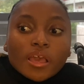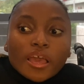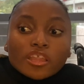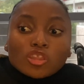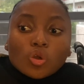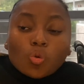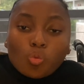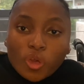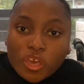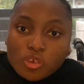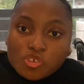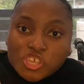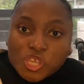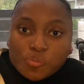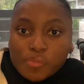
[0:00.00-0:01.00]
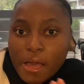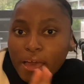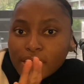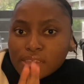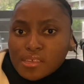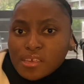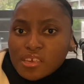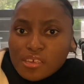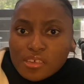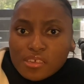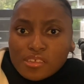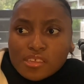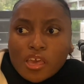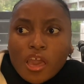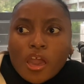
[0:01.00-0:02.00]
And the way your spine
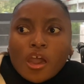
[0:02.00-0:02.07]
is,